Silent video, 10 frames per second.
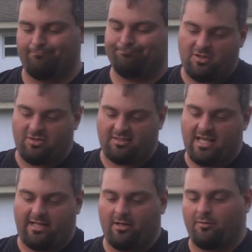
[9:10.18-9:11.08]
You just
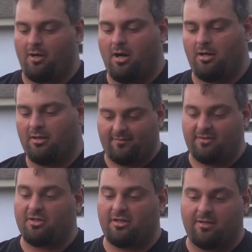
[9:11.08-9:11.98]
can't go wrong. This
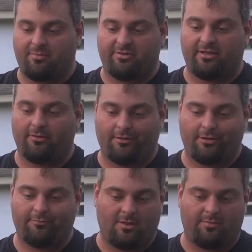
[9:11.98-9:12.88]
hook in particular, a
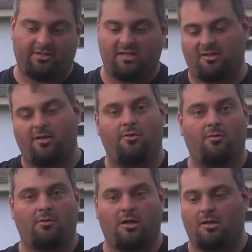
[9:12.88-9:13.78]
couple days ago,
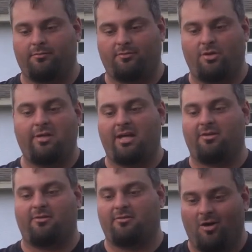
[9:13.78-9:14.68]
caught 2
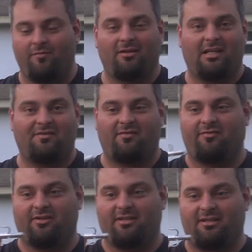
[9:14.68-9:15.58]
gators over 11
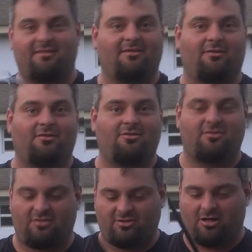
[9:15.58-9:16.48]
foot, and it's still just
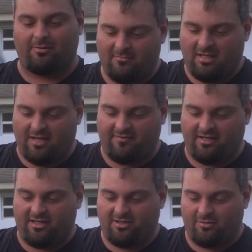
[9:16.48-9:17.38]
as sharp if I
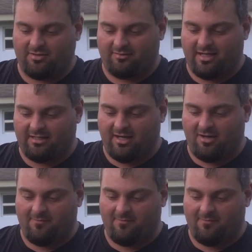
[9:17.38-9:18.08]
needed to use it right now.